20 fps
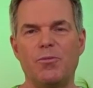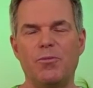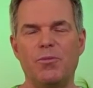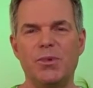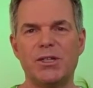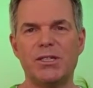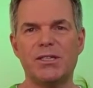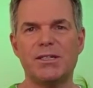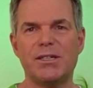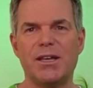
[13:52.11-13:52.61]

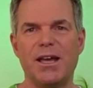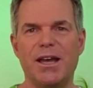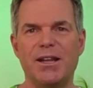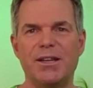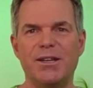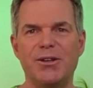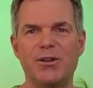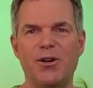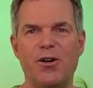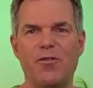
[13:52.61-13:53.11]
miss
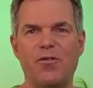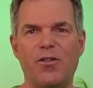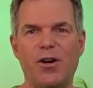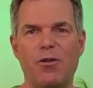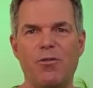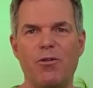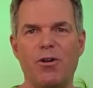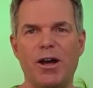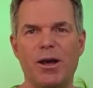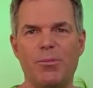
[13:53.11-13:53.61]
any of
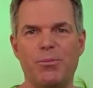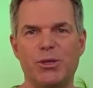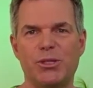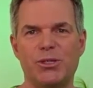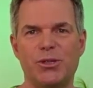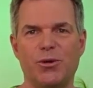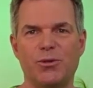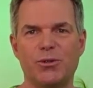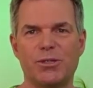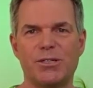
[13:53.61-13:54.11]
our
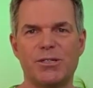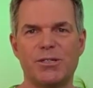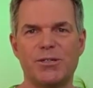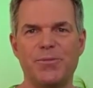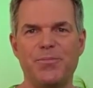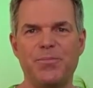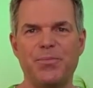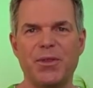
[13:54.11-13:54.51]
episodes.